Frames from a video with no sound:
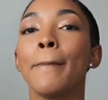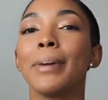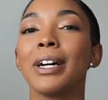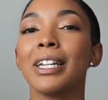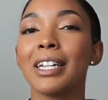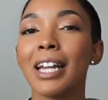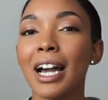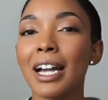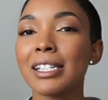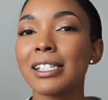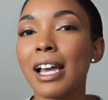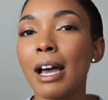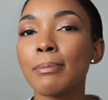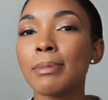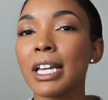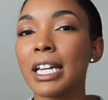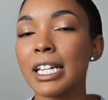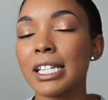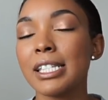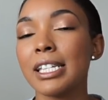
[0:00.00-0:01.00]
but nine
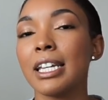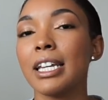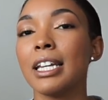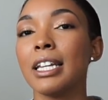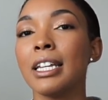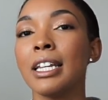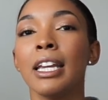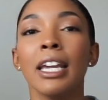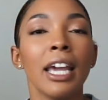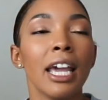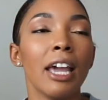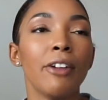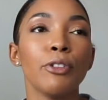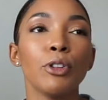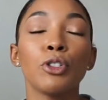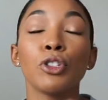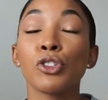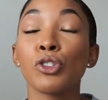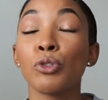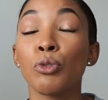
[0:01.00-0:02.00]
times out of ten, if
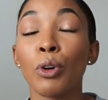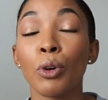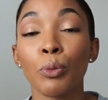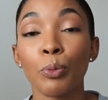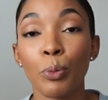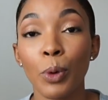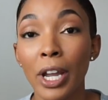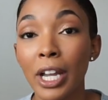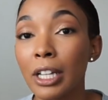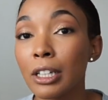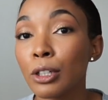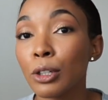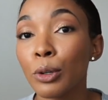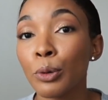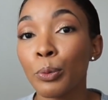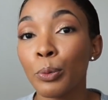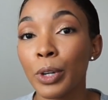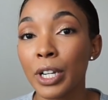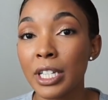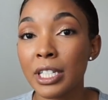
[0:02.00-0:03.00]
you just do a
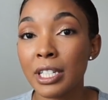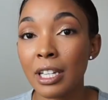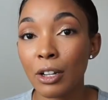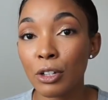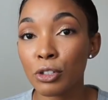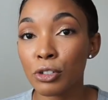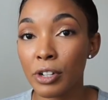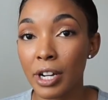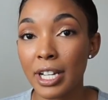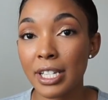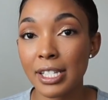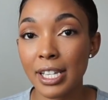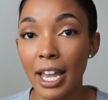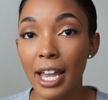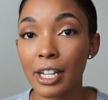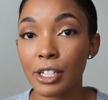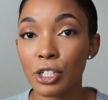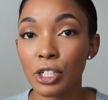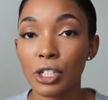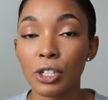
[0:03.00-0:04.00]
regular retail
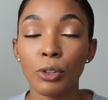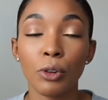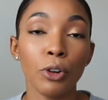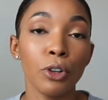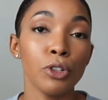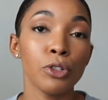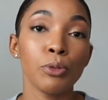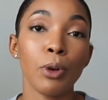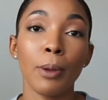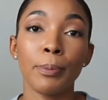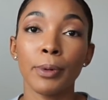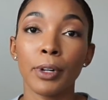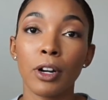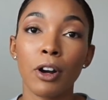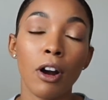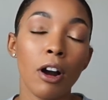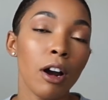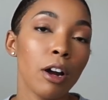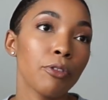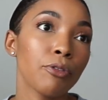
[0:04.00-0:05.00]
transaction or you swipe your
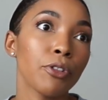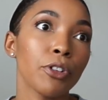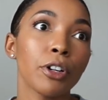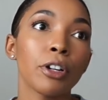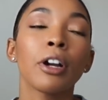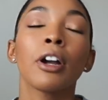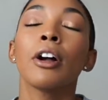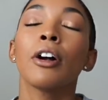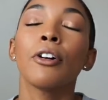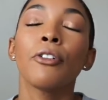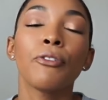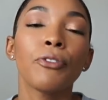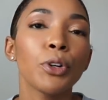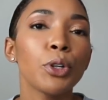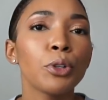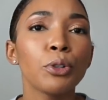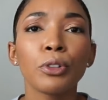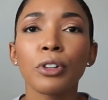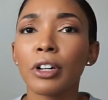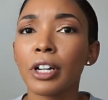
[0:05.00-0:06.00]
card for
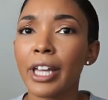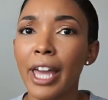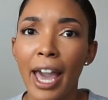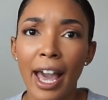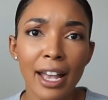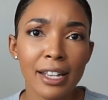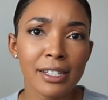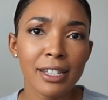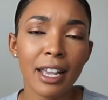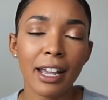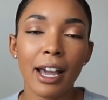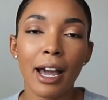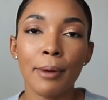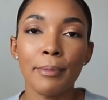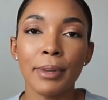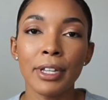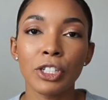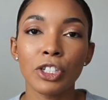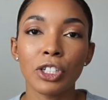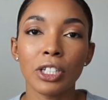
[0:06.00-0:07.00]
food or gas, like
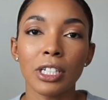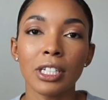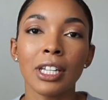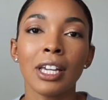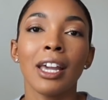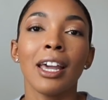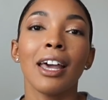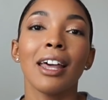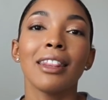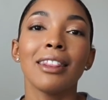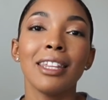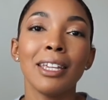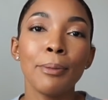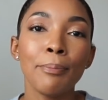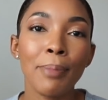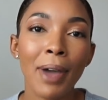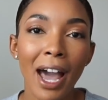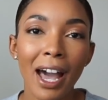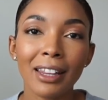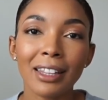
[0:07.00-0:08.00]
I mentioned, the
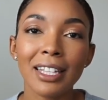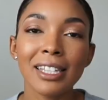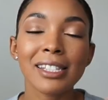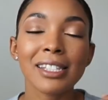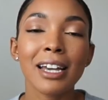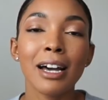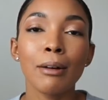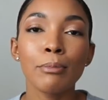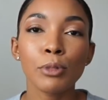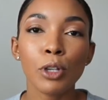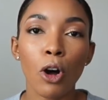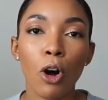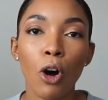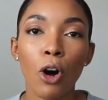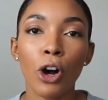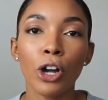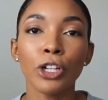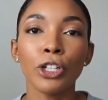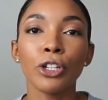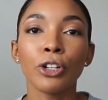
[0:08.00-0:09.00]
balance comes
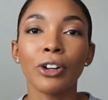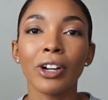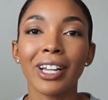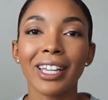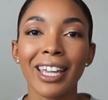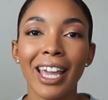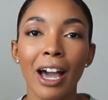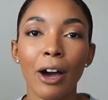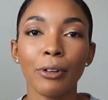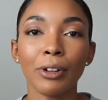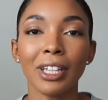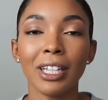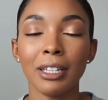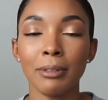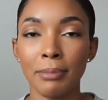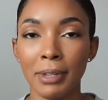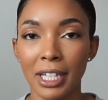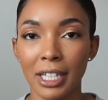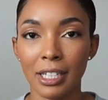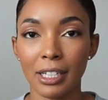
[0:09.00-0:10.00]
on your account
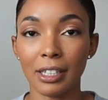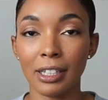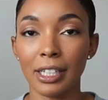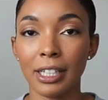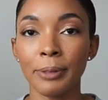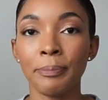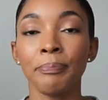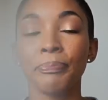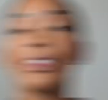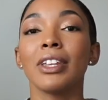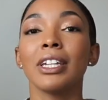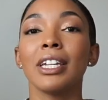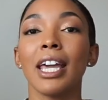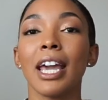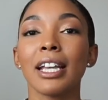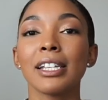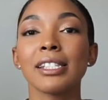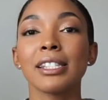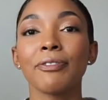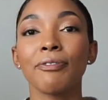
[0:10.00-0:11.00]
immediately. The
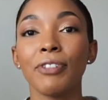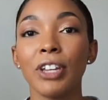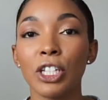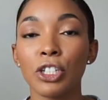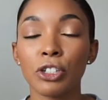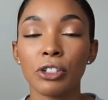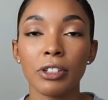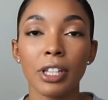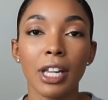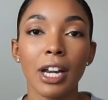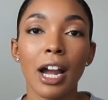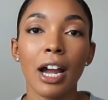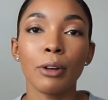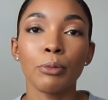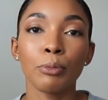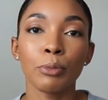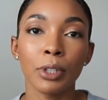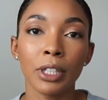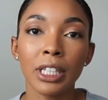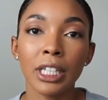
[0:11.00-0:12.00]
next feature that I
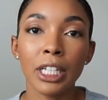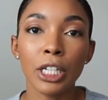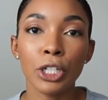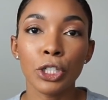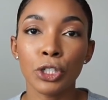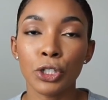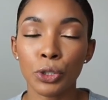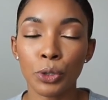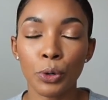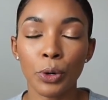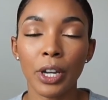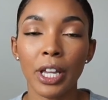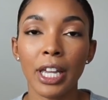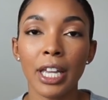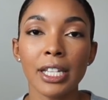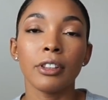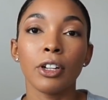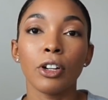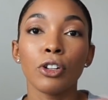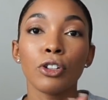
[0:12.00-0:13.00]
really enjoy
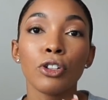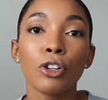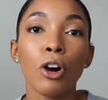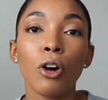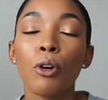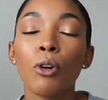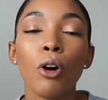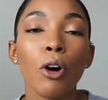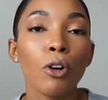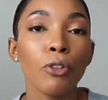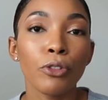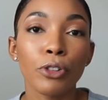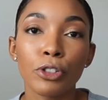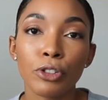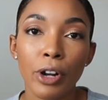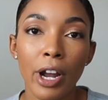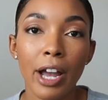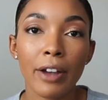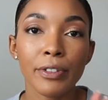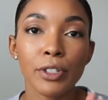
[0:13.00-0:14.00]
is there are no
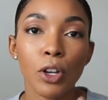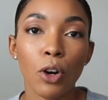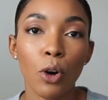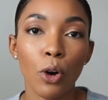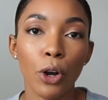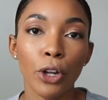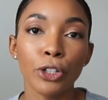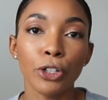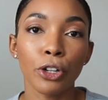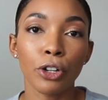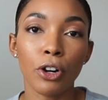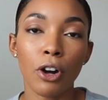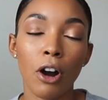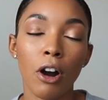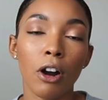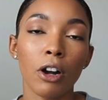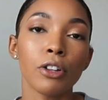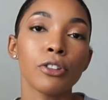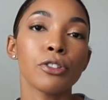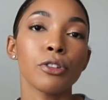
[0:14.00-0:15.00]
overdrafts on your
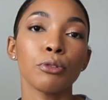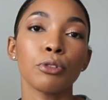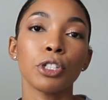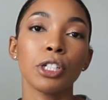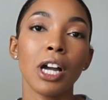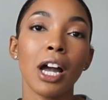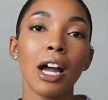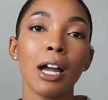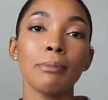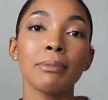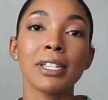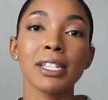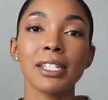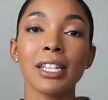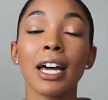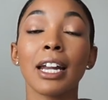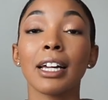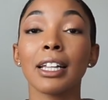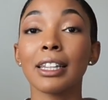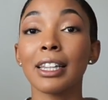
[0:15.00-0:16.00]
card. So Chime does
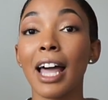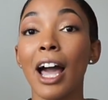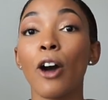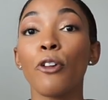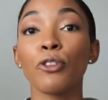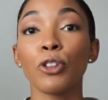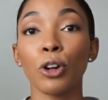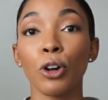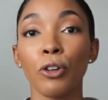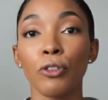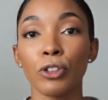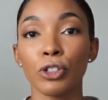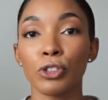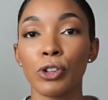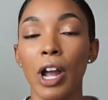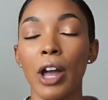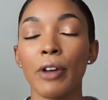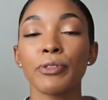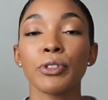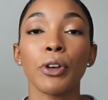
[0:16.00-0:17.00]
not allow for
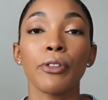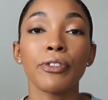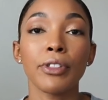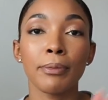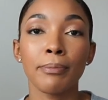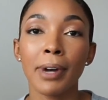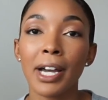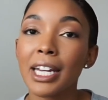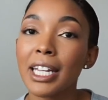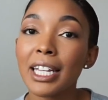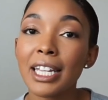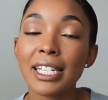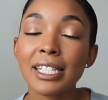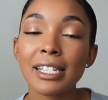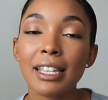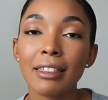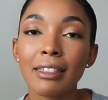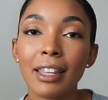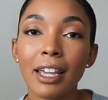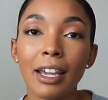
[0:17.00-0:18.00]
overdrafts. So if the money
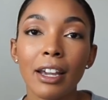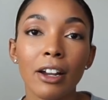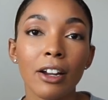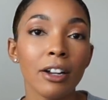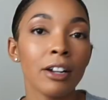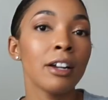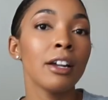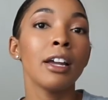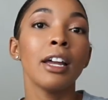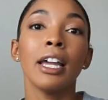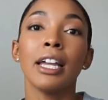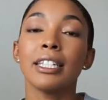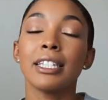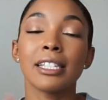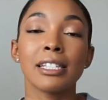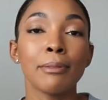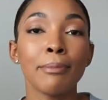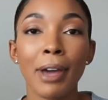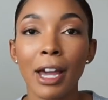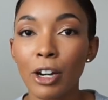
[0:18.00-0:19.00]
isn't there,
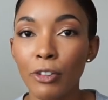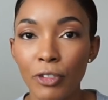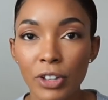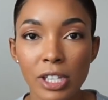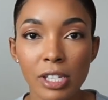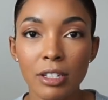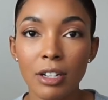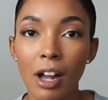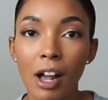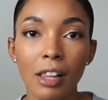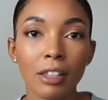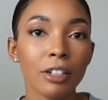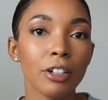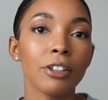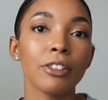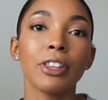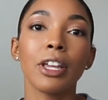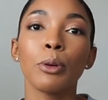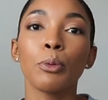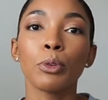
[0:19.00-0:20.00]
doesn't matter if it's a
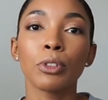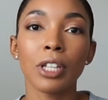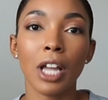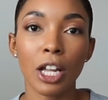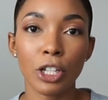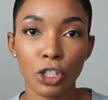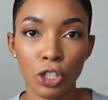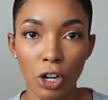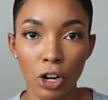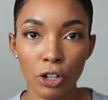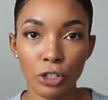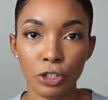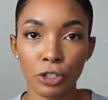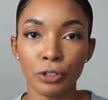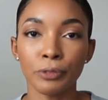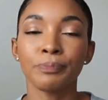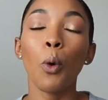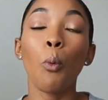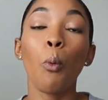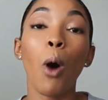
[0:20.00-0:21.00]
dollar, they will not charge
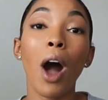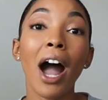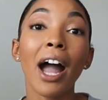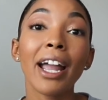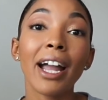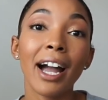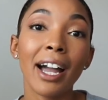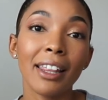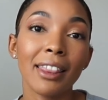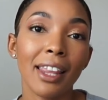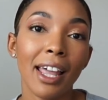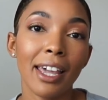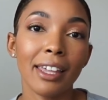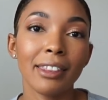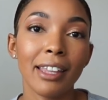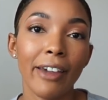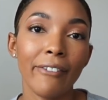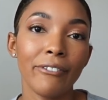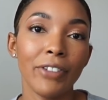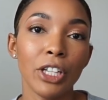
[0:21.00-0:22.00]
you. Why I like
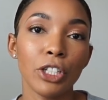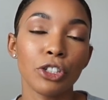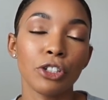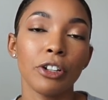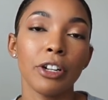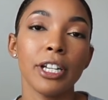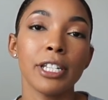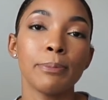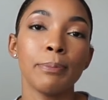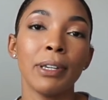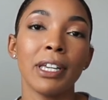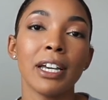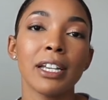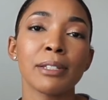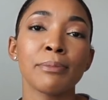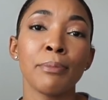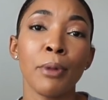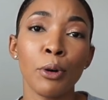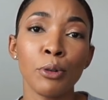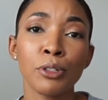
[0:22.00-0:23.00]
that feature is
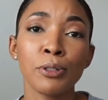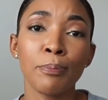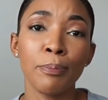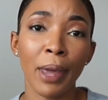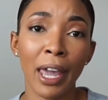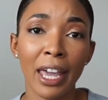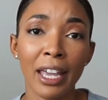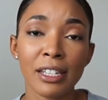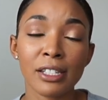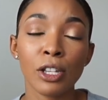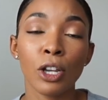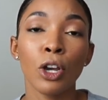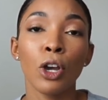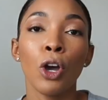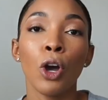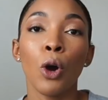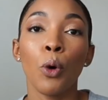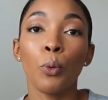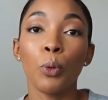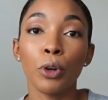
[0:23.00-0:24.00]
because most banks
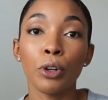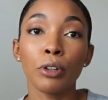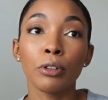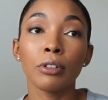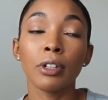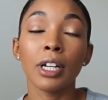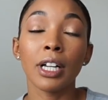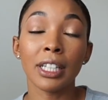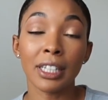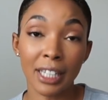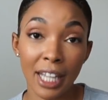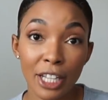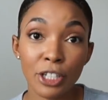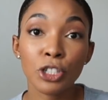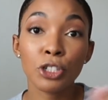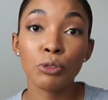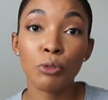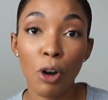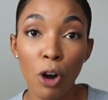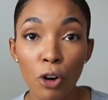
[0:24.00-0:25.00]
will
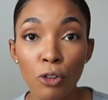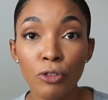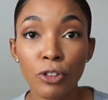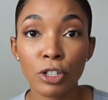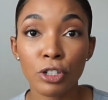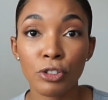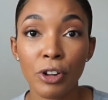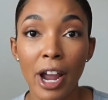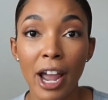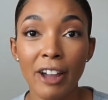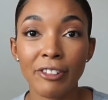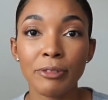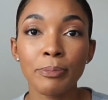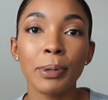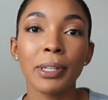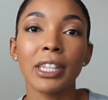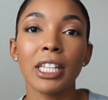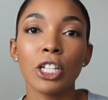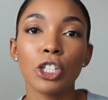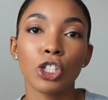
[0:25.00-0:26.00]
let you overdraft
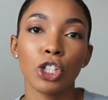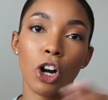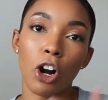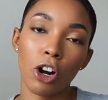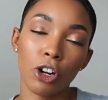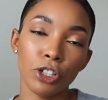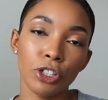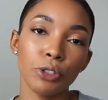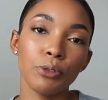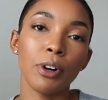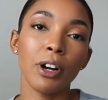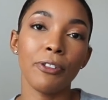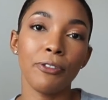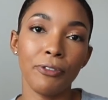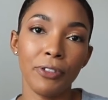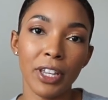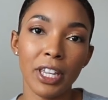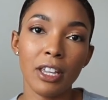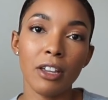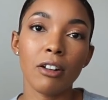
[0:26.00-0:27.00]
but then charge you a
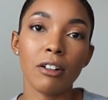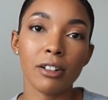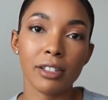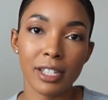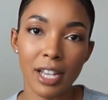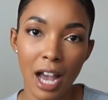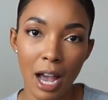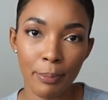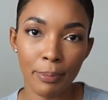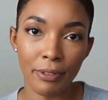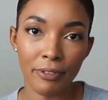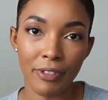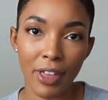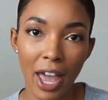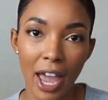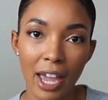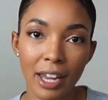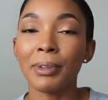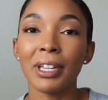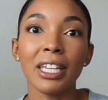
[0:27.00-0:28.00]
fee on top of
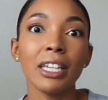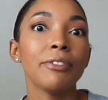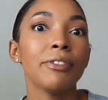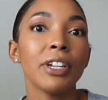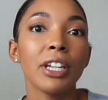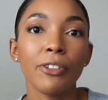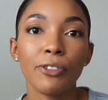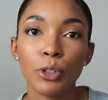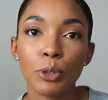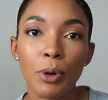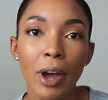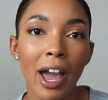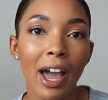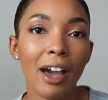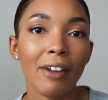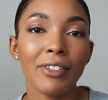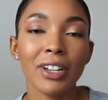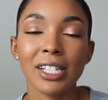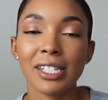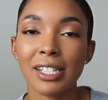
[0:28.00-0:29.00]
that. Even if you
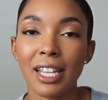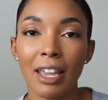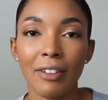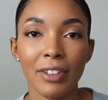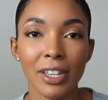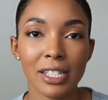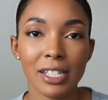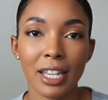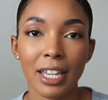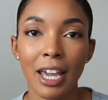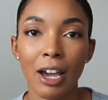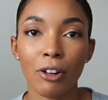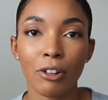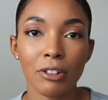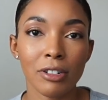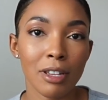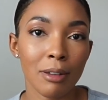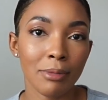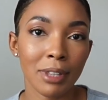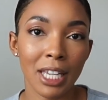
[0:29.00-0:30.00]
have a savings account
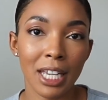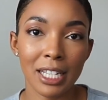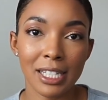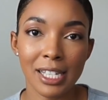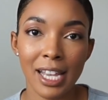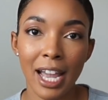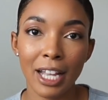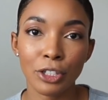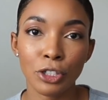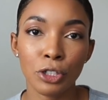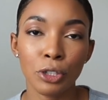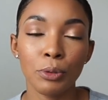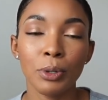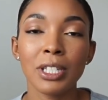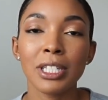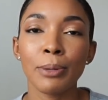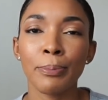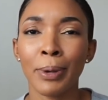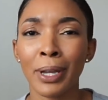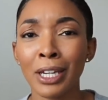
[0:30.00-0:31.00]
or something attached to
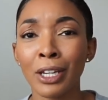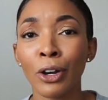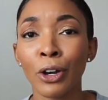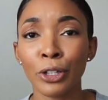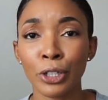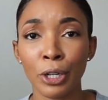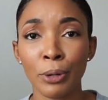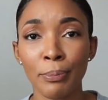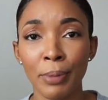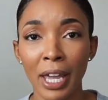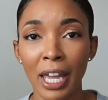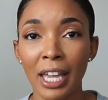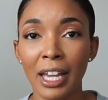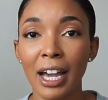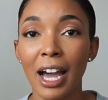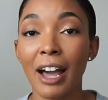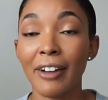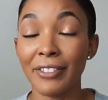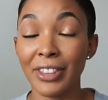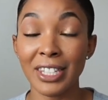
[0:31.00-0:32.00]
it, depending on your bank,
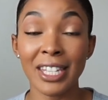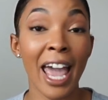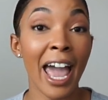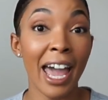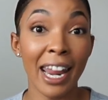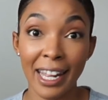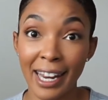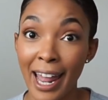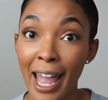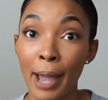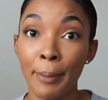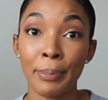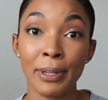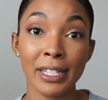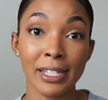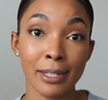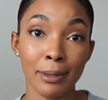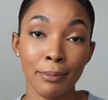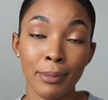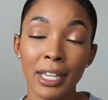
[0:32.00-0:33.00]
I've had it happen
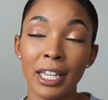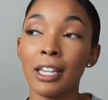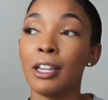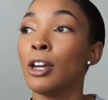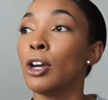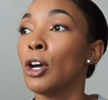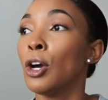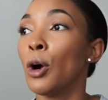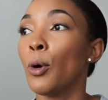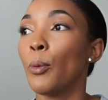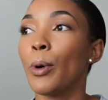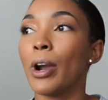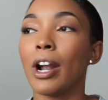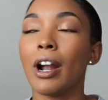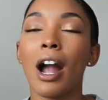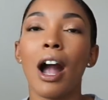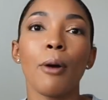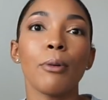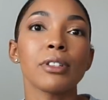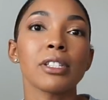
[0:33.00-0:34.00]
to me where I